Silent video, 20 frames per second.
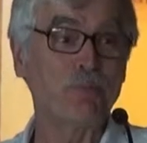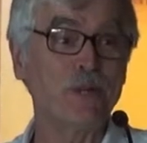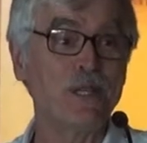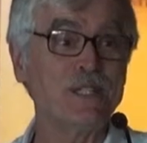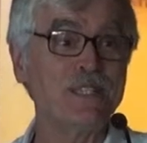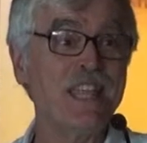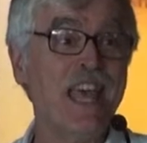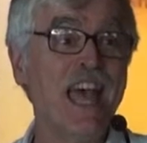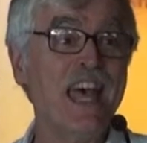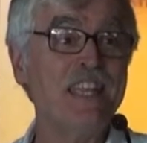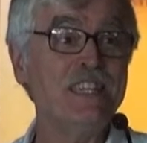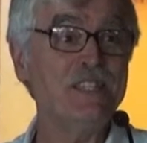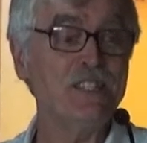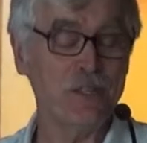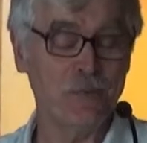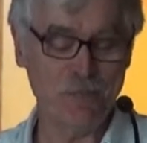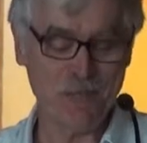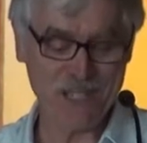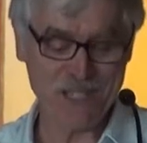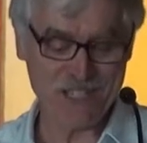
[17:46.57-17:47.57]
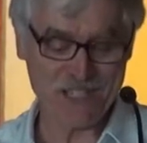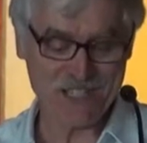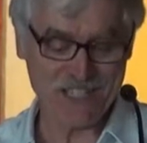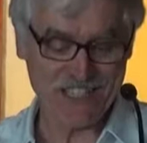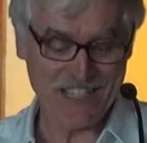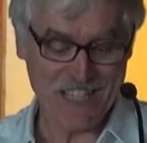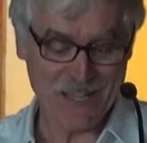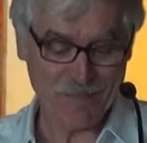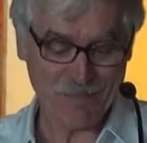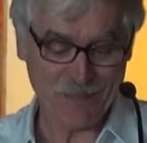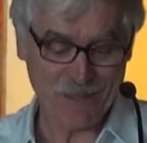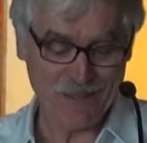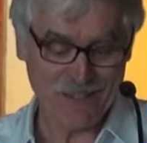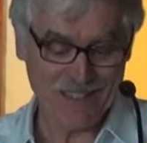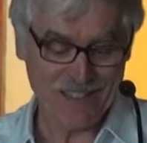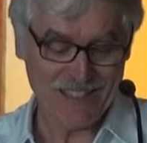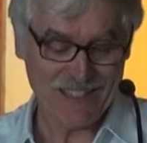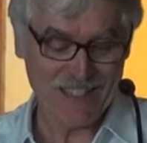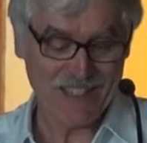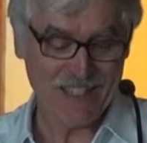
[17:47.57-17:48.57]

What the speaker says: pretend to be asleep